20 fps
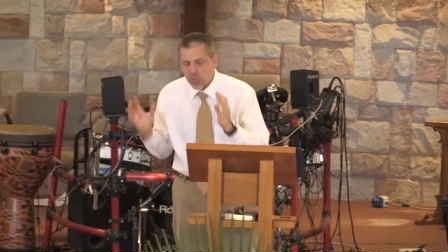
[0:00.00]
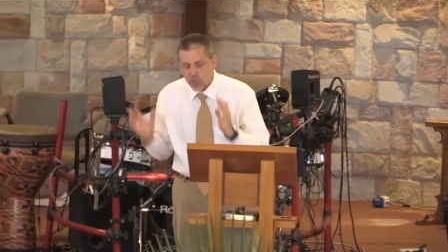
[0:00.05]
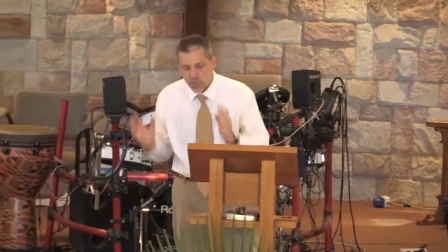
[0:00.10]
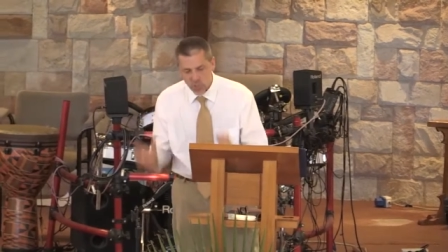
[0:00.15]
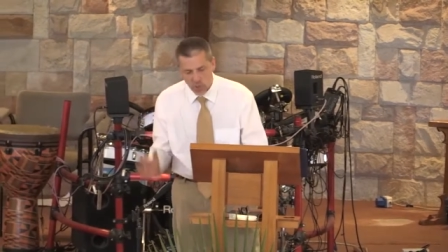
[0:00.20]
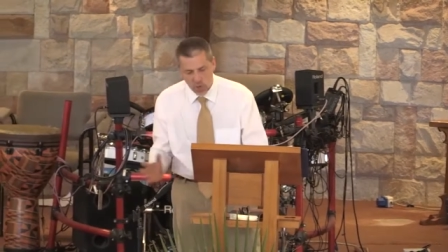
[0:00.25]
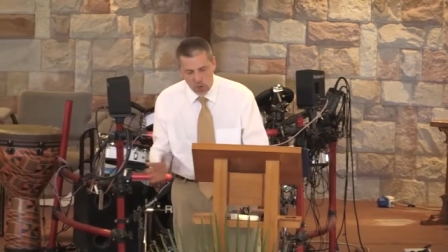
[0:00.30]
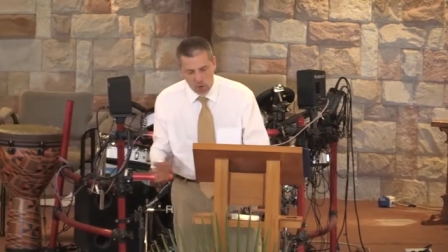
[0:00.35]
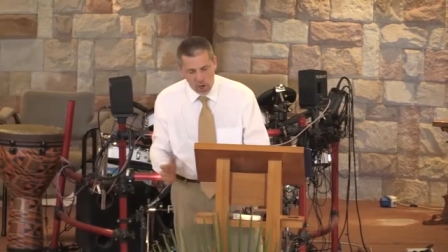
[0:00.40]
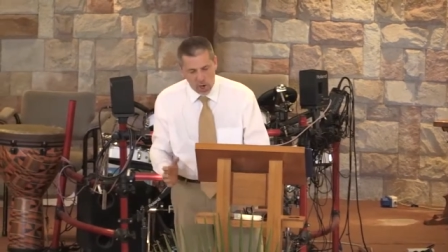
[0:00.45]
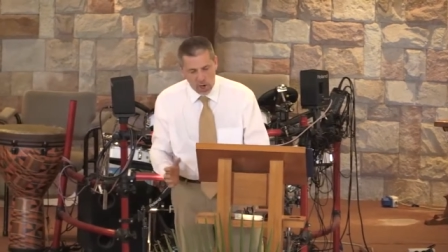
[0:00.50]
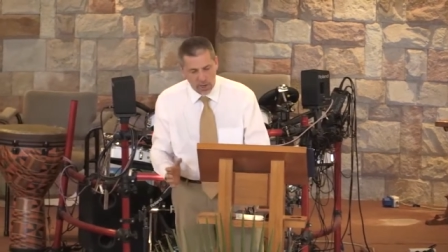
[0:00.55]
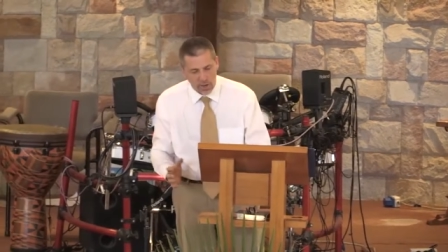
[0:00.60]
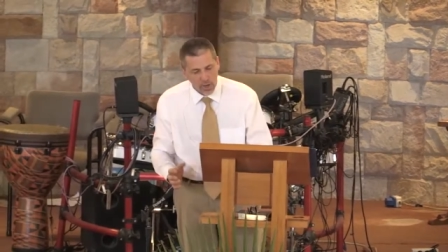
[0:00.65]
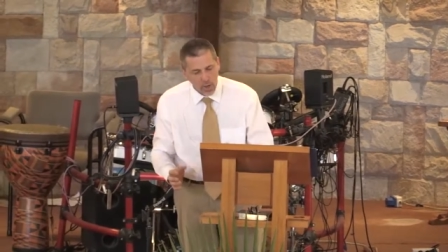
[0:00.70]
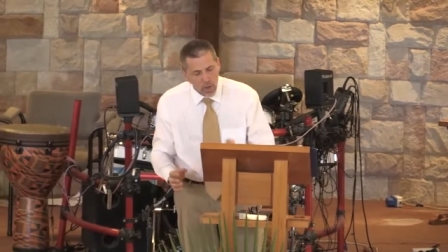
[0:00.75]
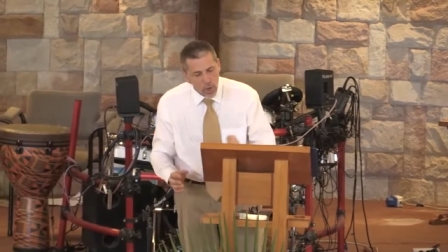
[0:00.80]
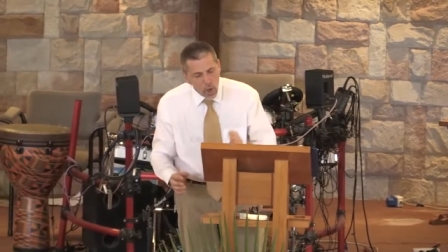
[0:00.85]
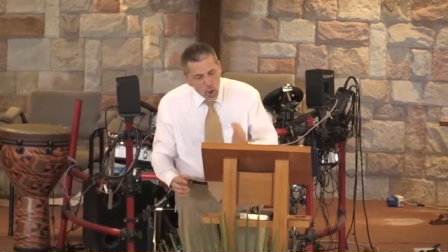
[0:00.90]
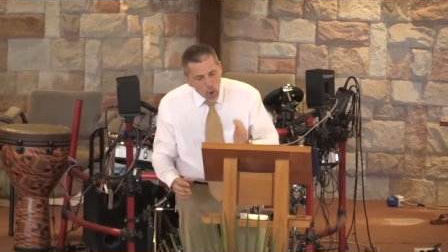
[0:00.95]
this
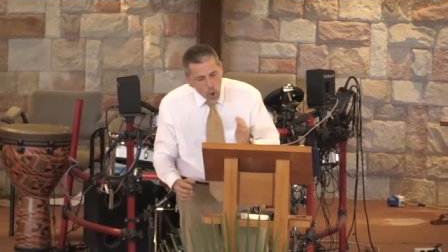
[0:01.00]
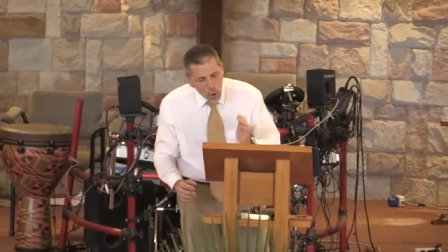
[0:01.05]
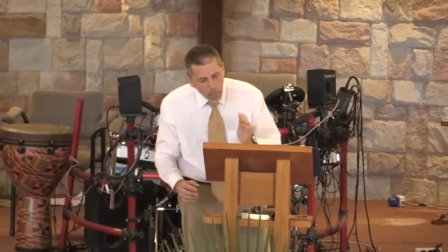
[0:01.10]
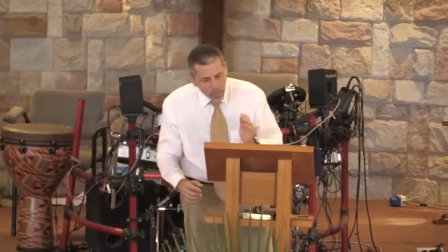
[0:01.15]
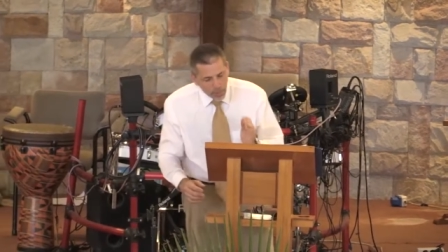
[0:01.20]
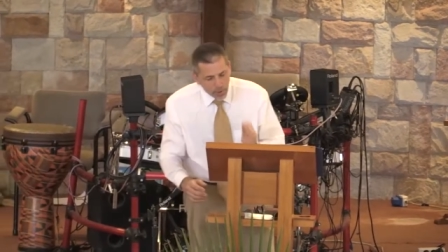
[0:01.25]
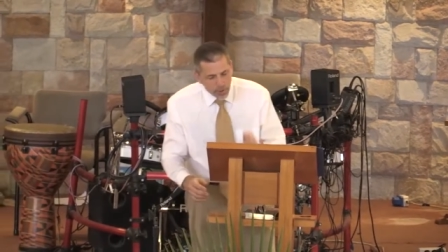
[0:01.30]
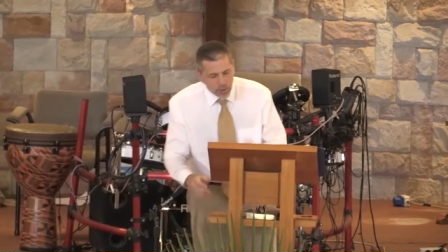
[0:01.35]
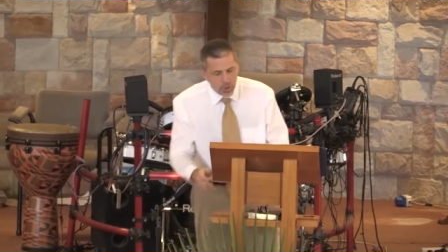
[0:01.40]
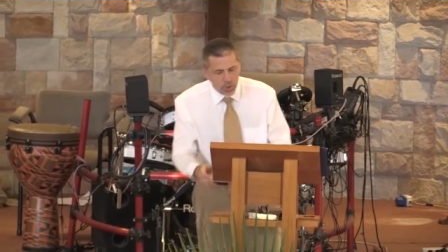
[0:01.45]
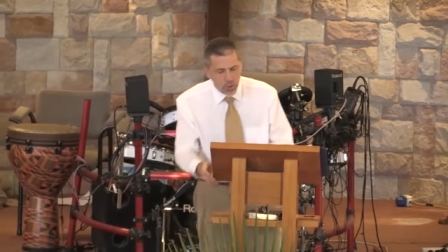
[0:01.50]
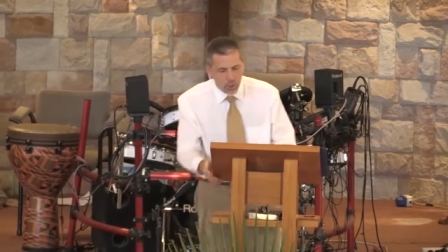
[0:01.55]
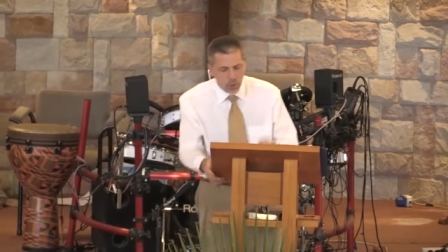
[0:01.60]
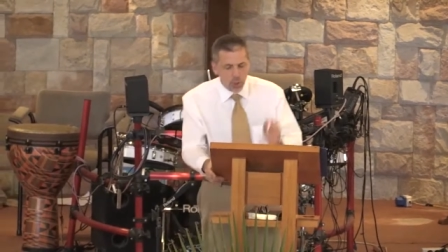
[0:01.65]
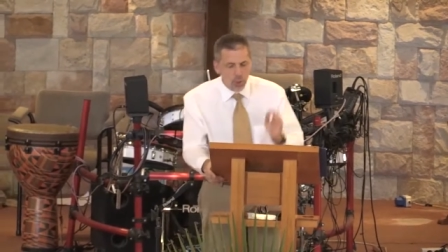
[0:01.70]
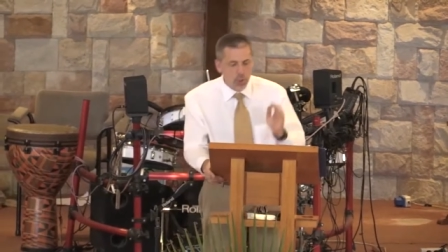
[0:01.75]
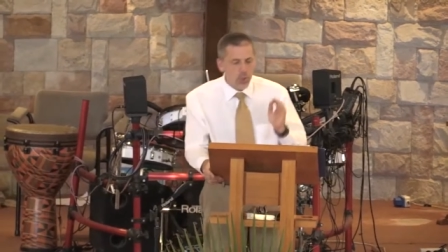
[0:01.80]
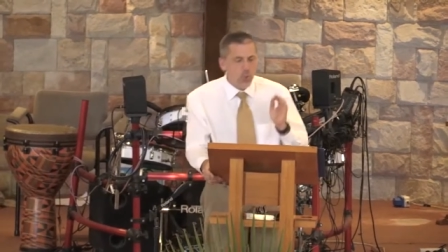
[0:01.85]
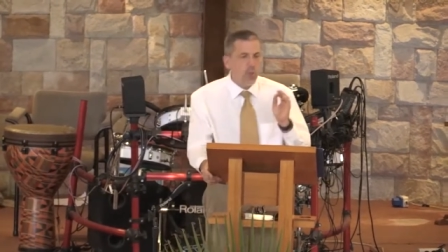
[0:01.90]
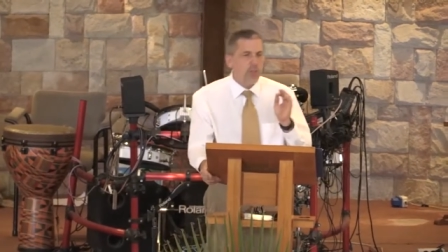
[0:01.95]
God who
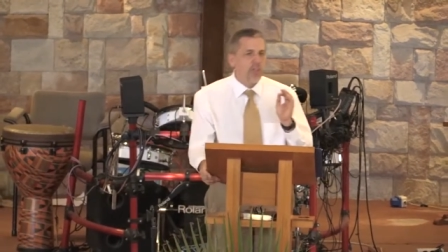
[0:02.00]
pursues